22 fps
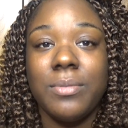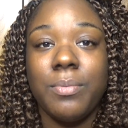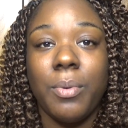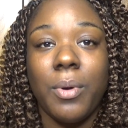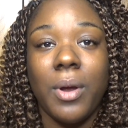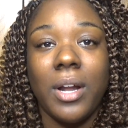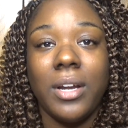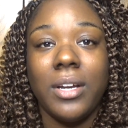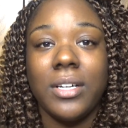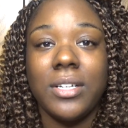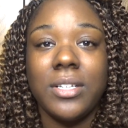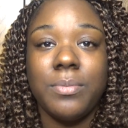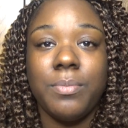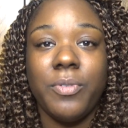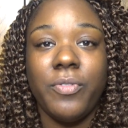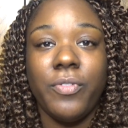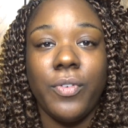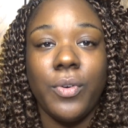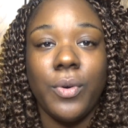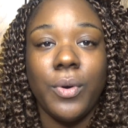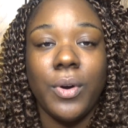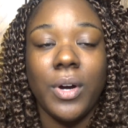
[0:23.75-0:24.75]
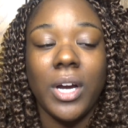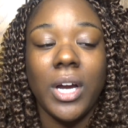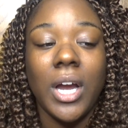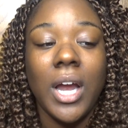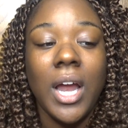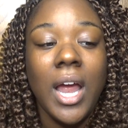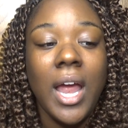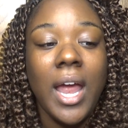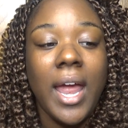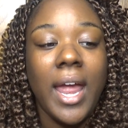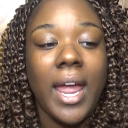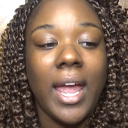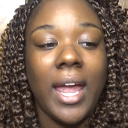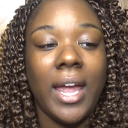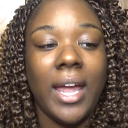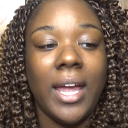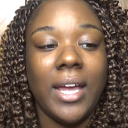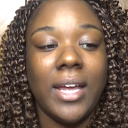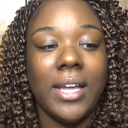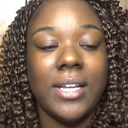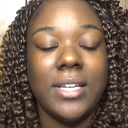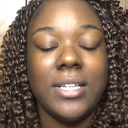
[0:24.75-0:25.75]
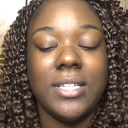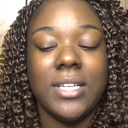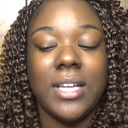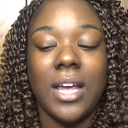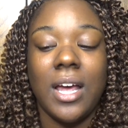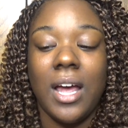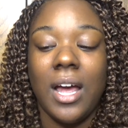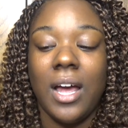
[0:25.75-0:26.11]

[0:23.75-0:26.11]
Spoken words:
products before, and